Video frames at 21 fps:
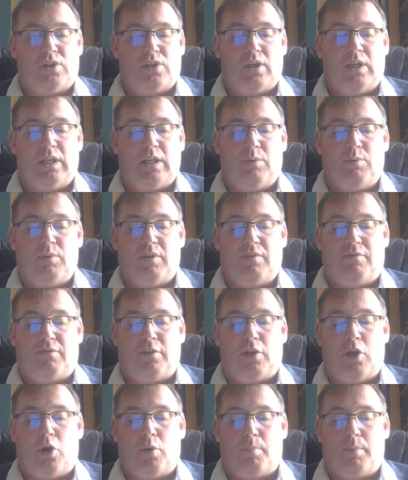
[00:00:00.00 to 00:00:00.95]
suddenly with a
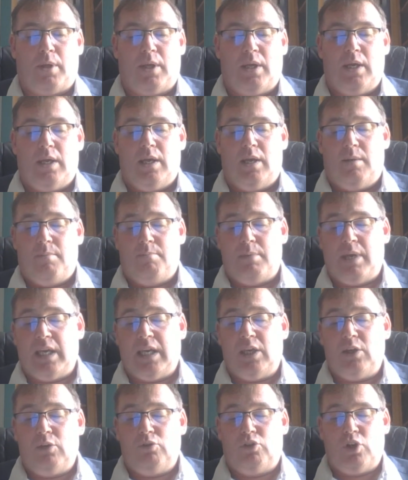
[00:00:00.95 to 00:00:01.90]
flop,
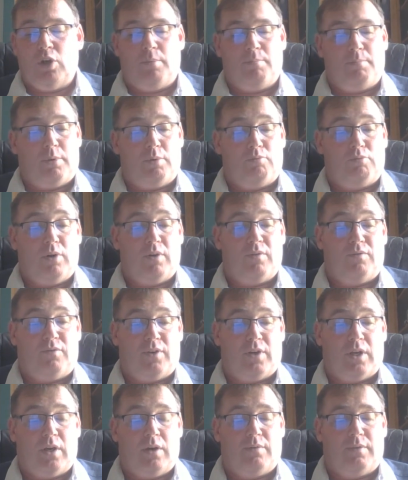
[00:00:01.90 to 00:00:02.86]
making jump and run
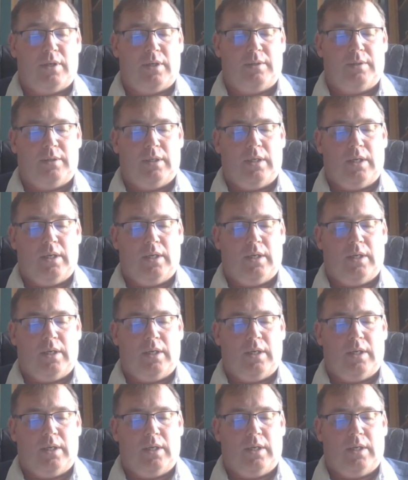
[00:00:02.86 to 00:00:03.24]
for cover.